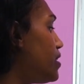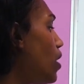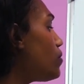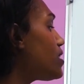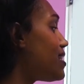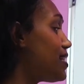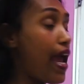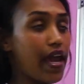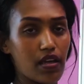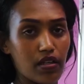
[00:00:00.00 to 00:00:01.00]
don't
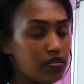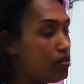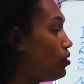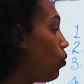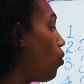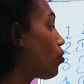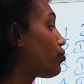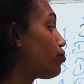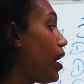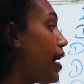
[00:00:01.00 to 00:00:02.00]
say or
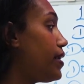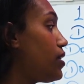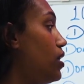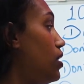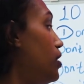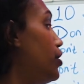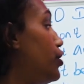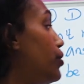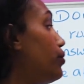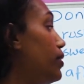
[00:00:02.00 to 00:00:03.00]
write
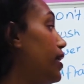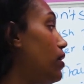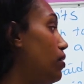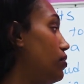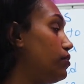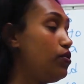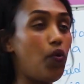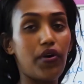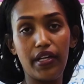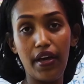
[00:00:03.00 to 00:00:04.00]
too little
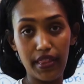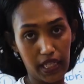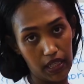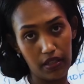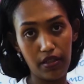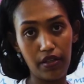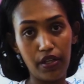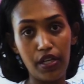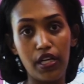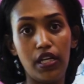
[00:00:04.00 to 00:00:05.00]
or nothing
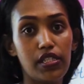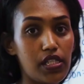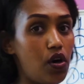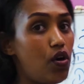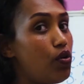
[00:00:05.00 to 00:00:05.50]
So,